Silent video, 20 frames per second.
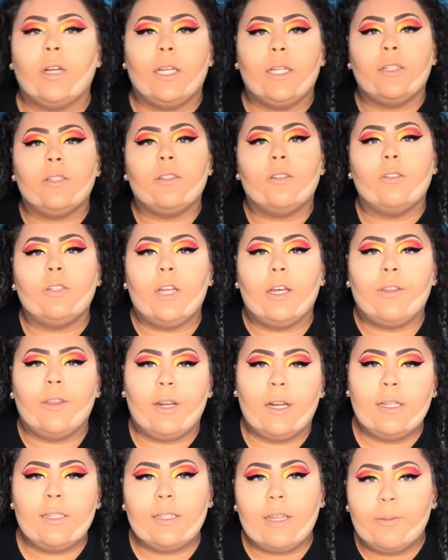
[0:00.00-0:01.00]
right, so now
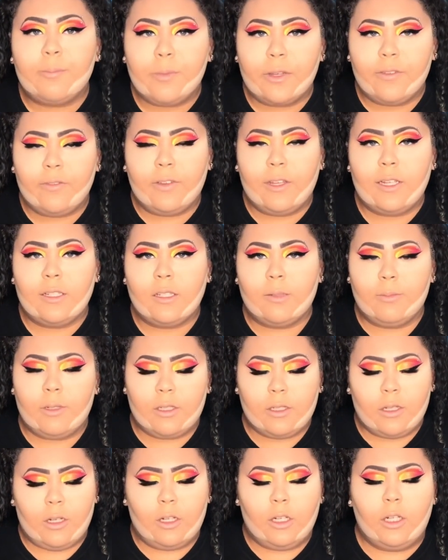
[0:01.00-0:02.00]
that I set my face, I'm
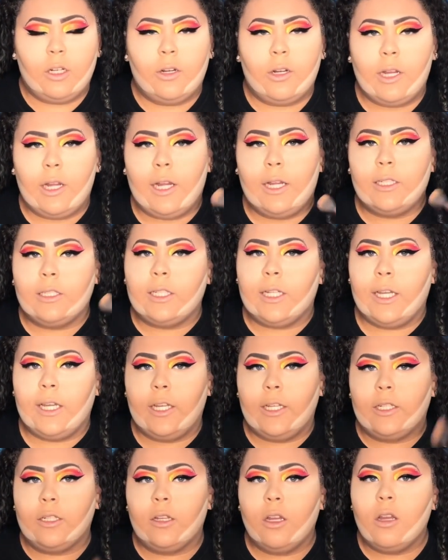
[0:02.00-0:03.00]
just gonna go ahead
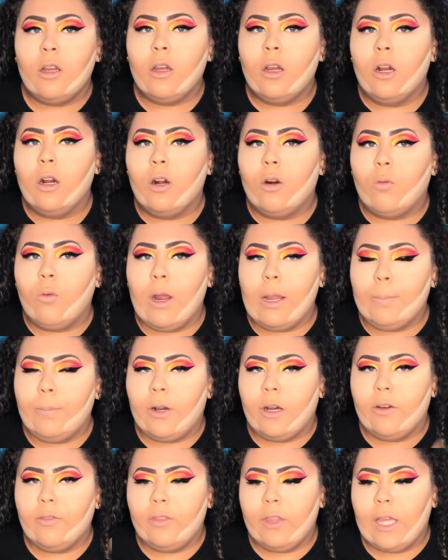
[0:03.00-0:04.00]
and wipe
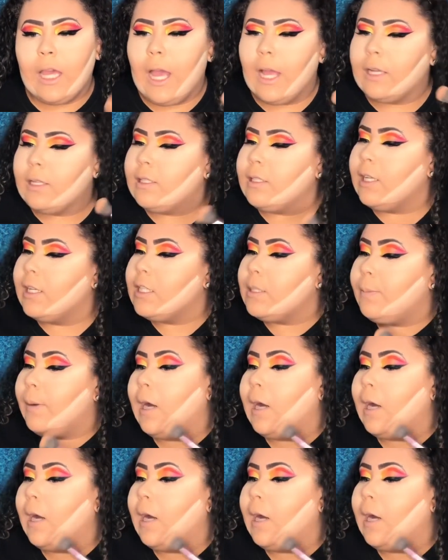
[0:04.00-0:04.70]
off the excess